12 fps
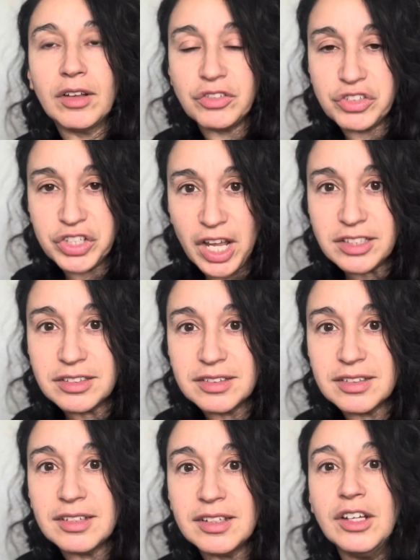
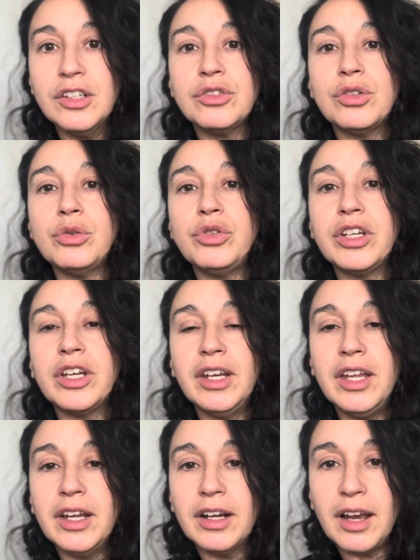chest, so she can
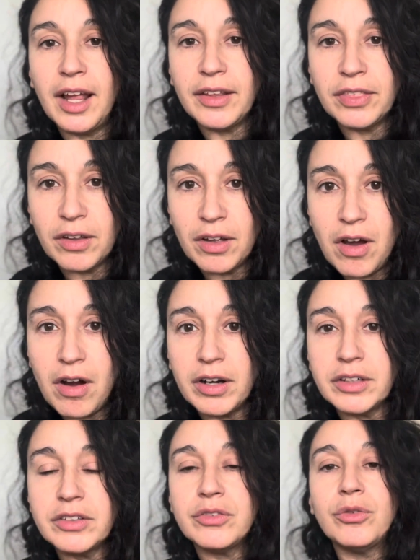hear like the
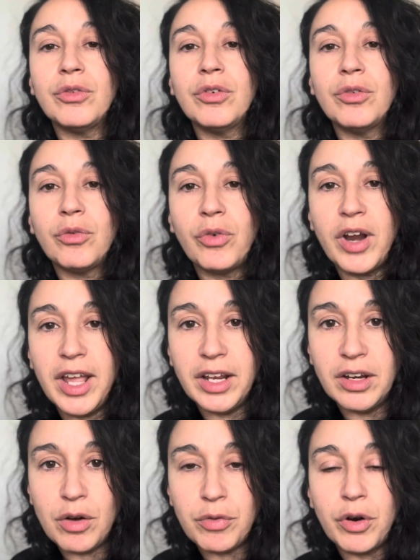heart
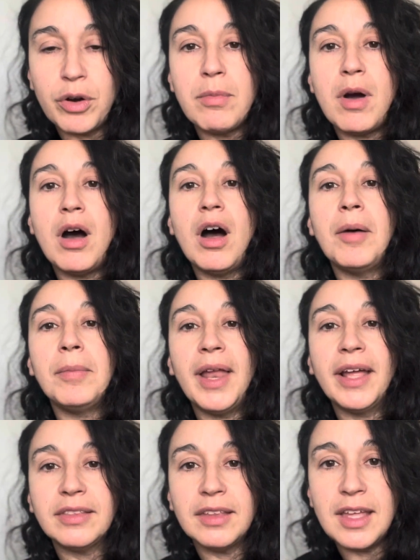rate of her mom,
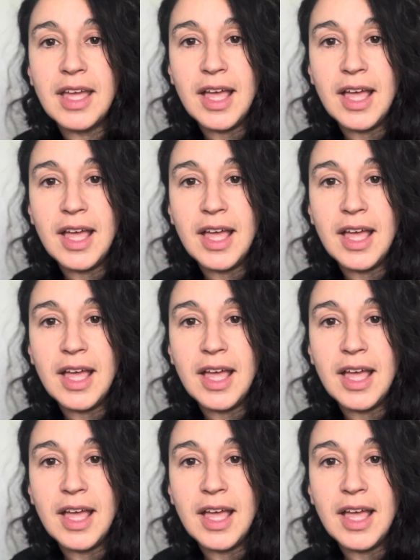like the